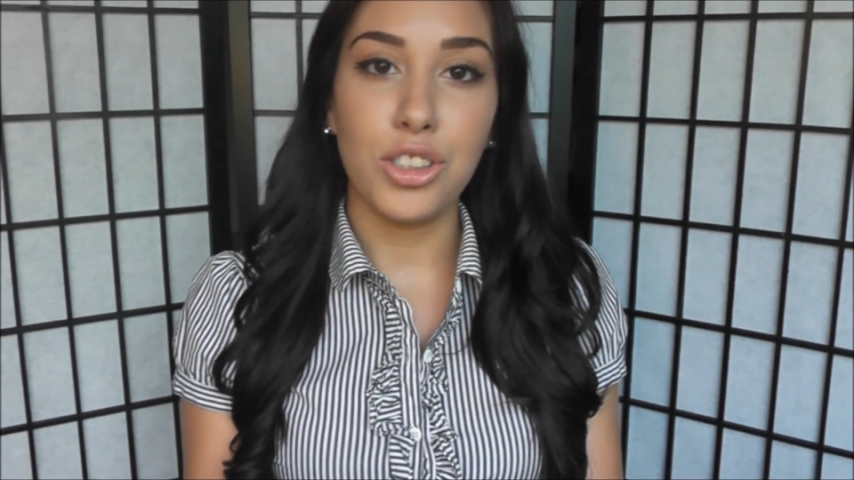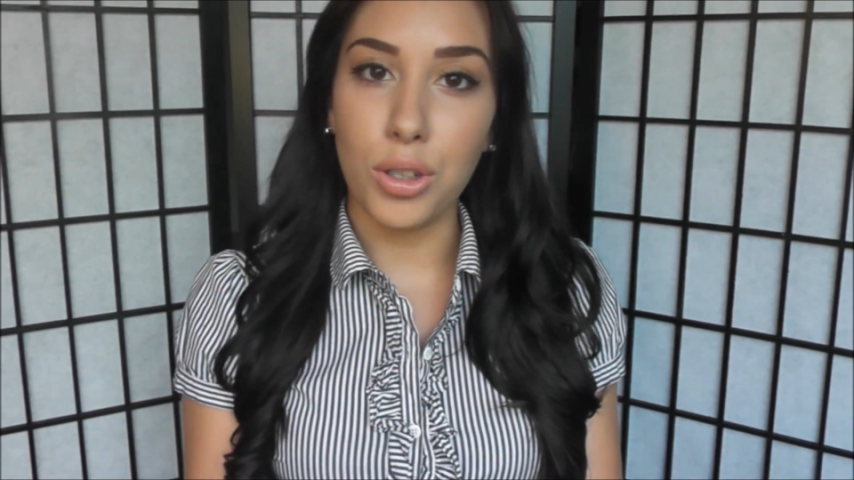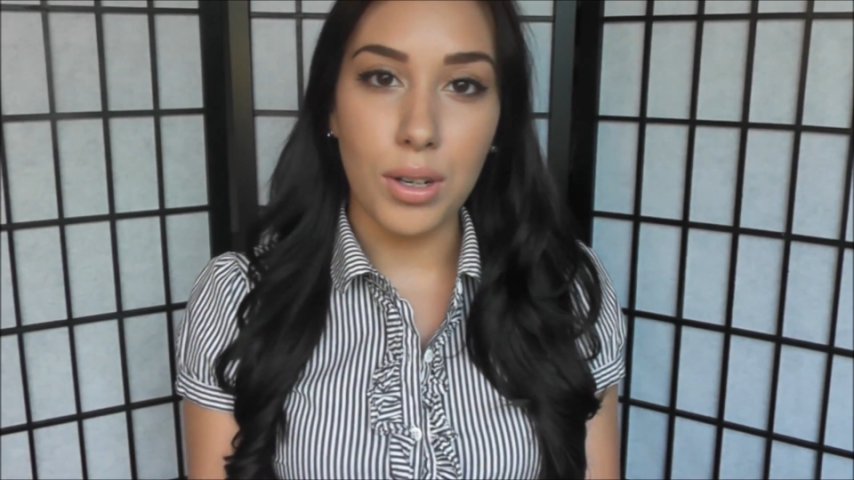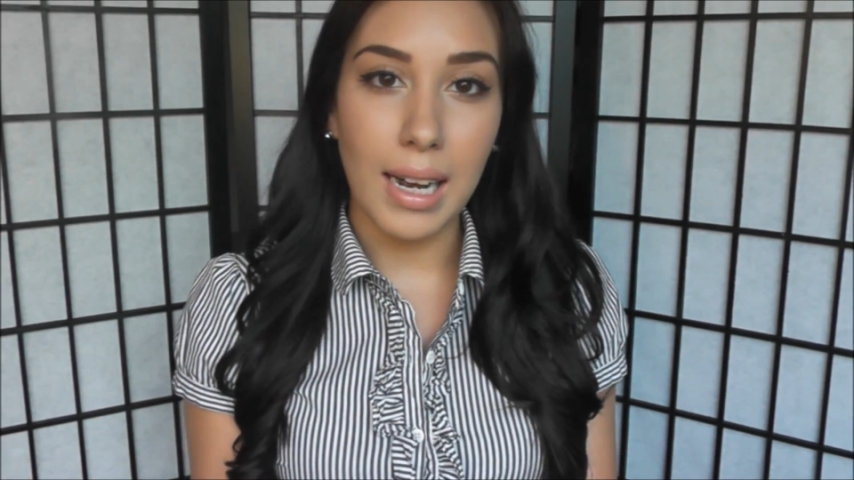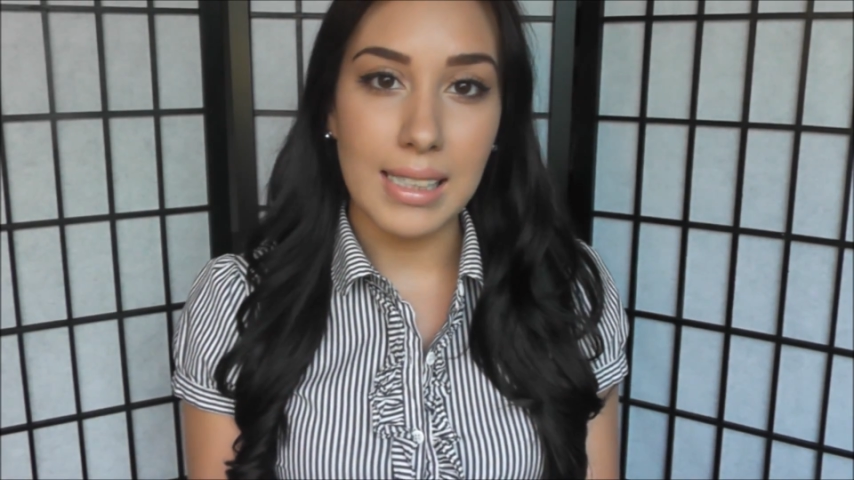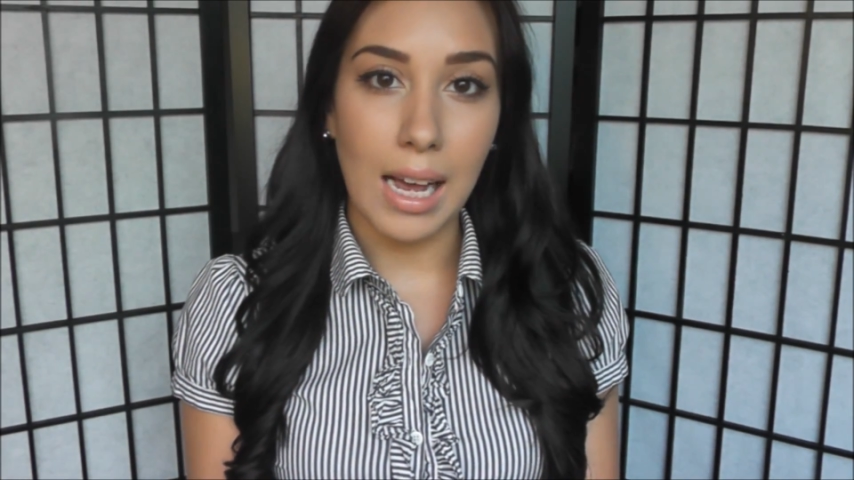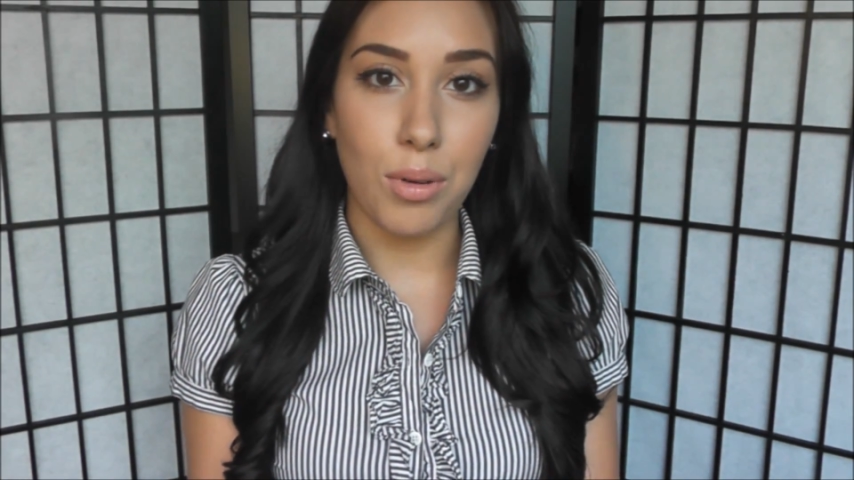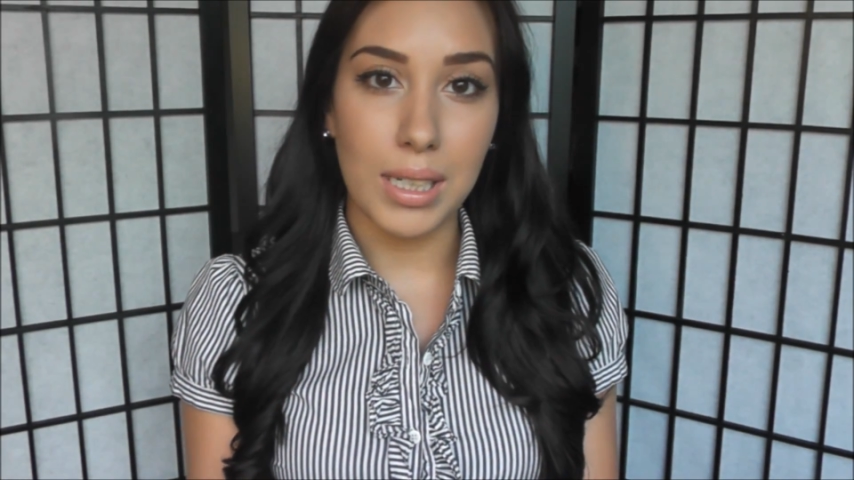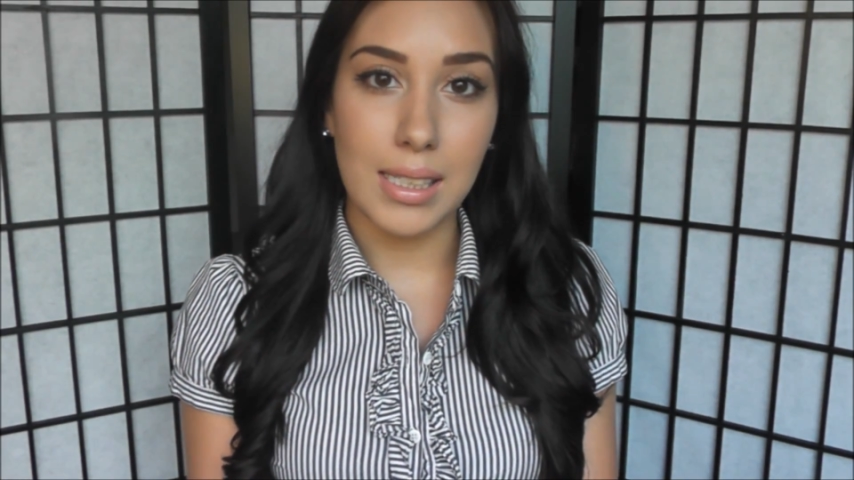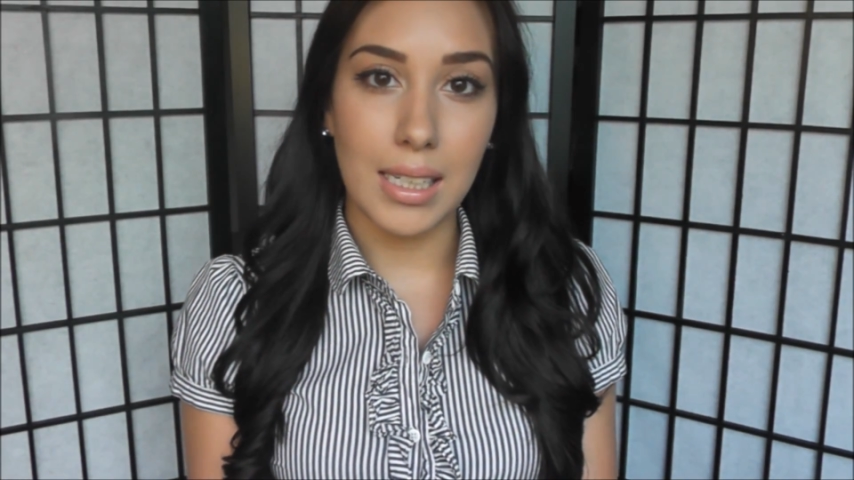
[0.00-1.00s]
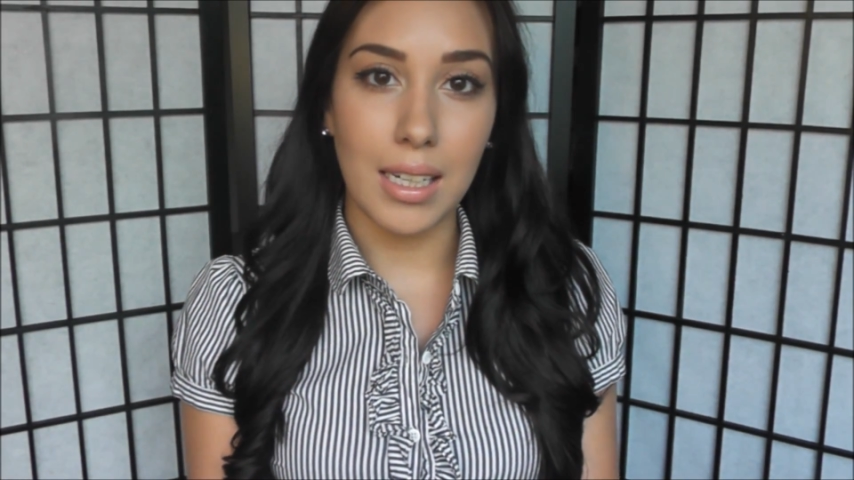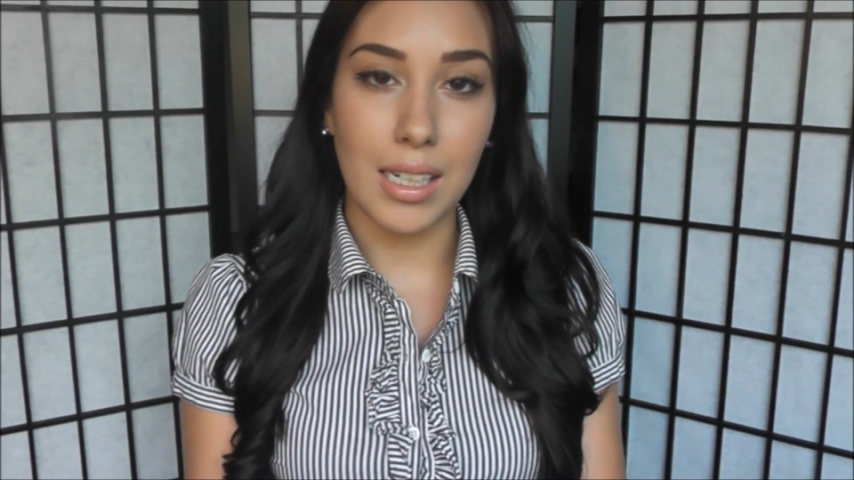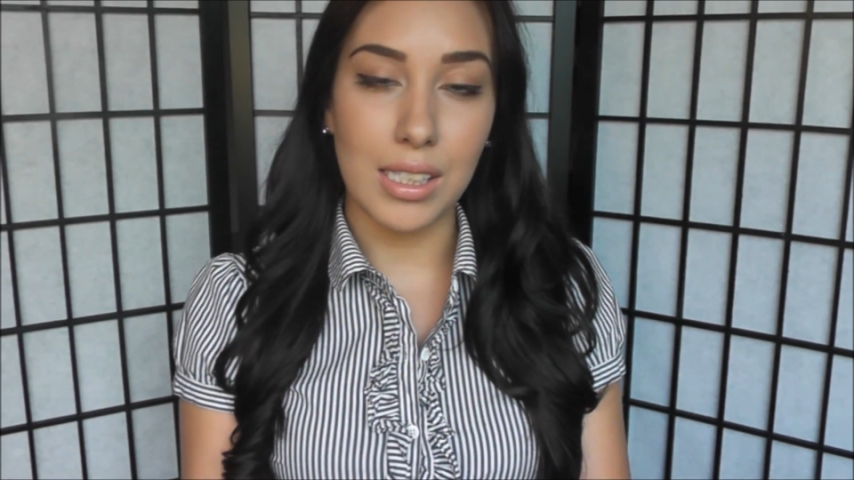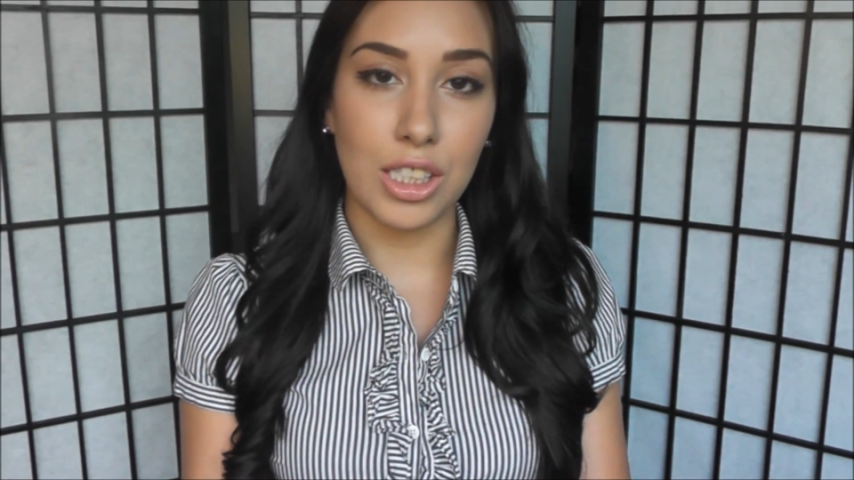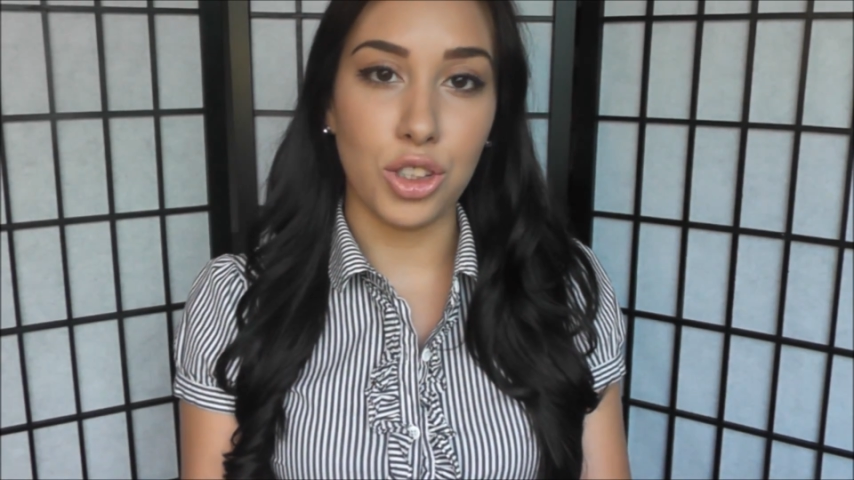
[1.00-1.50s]
show you guys how easy it
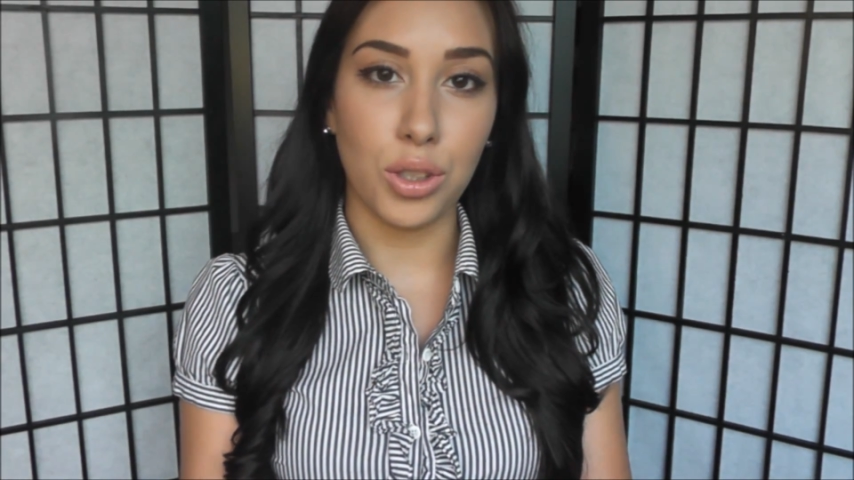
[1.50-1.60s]
is and